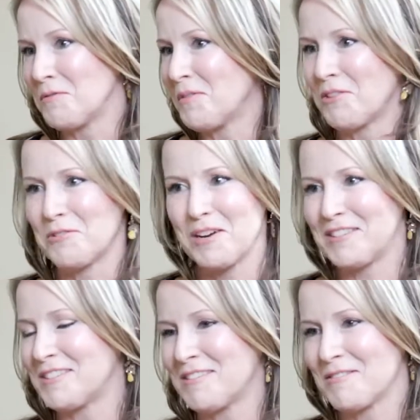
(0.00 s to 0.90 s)

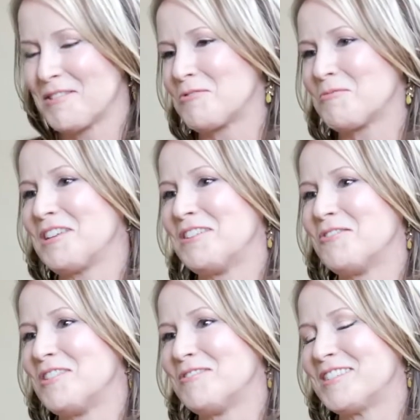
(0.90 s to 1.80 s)
Otherwise, there's really no
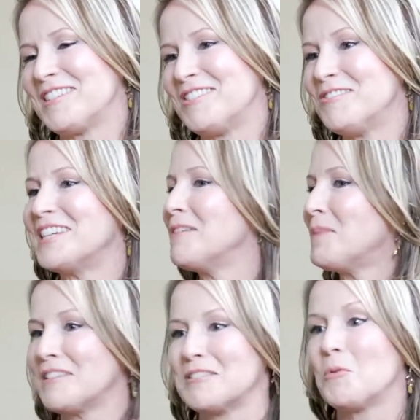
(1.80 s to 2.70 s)
use in doing it
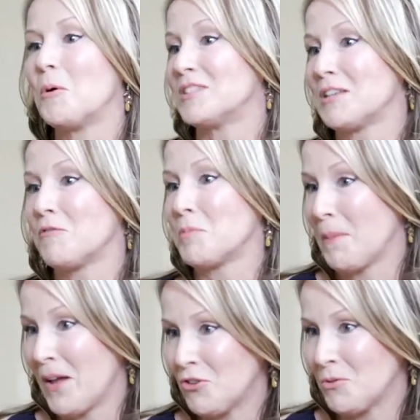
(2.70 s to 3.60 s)
because it won't
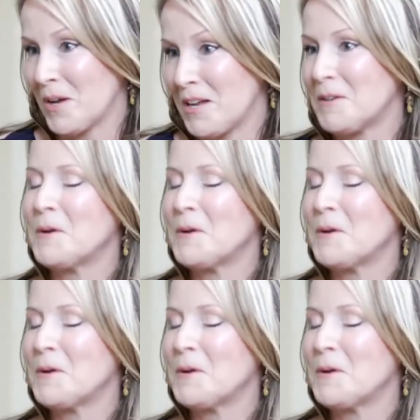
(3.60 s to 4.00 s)
self-perpetuate.